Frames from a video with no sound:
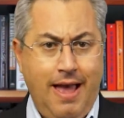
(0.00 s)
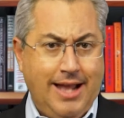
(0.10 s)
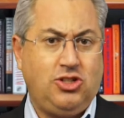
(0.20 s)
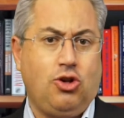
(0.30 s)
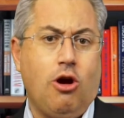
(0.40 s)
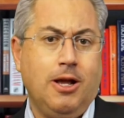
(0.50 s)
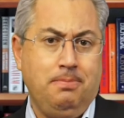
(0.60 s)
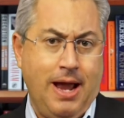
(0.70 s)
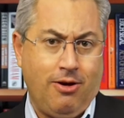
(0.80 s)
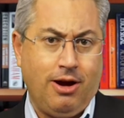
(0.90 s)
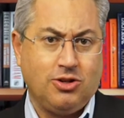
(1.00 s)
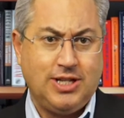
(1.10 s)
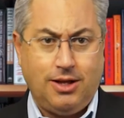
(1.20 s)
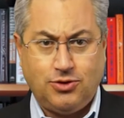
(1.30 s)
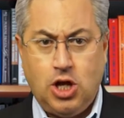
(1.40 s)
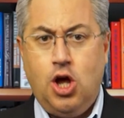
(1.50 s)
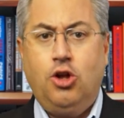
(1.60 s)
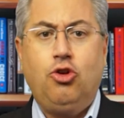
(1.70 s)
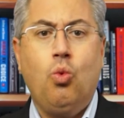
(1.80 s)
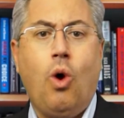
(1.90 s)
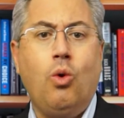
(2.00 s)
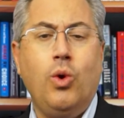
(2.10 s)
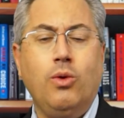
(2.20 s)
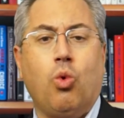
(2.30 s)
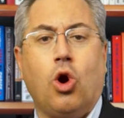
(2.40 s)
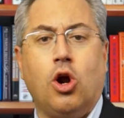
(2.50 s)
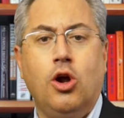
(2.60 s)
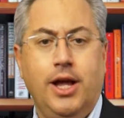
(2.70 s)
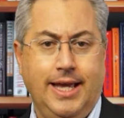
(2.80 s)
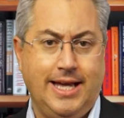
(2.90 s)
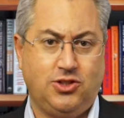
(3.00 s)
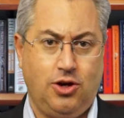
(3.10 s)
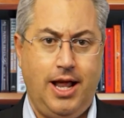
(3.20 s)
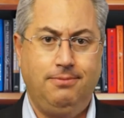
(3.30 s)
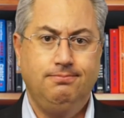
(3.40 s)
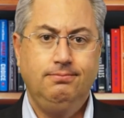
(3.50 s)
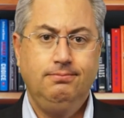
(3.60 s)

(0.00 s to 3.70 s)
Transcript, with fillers: and start comparing ourselves to what we were yesterday.